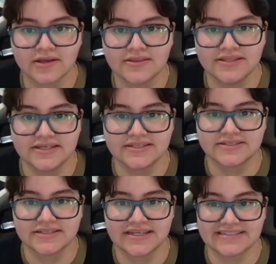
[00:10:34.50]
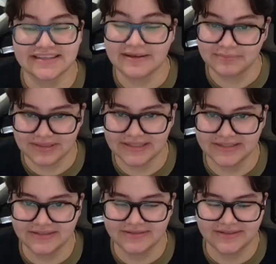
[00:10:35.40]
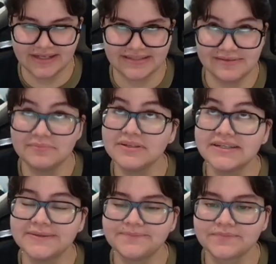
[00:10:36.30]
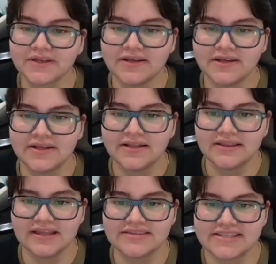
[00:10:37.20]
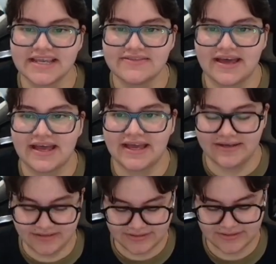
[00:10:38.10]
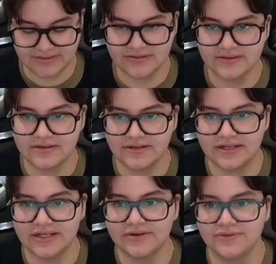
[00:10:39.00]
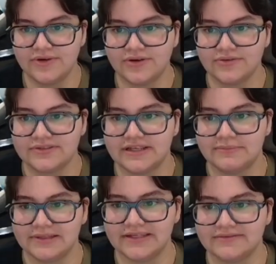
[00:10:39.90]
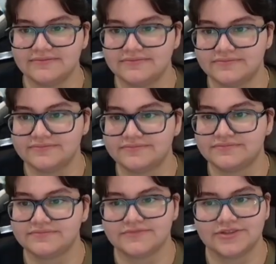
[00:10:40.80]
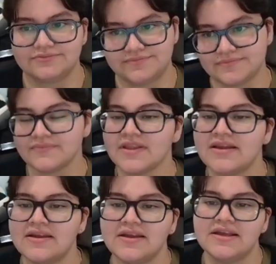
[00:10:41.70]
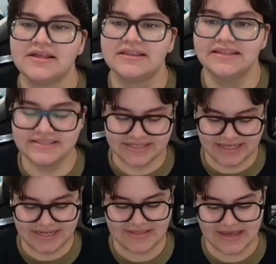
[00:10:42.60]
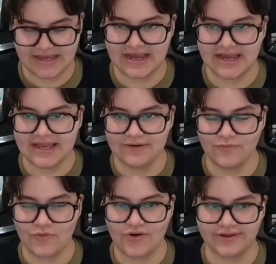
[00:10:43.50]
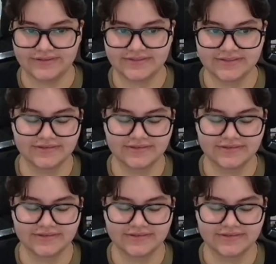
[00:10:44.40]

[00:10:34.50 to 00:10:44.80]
This is a template. A template, let's say that new note template. So, let's say that I want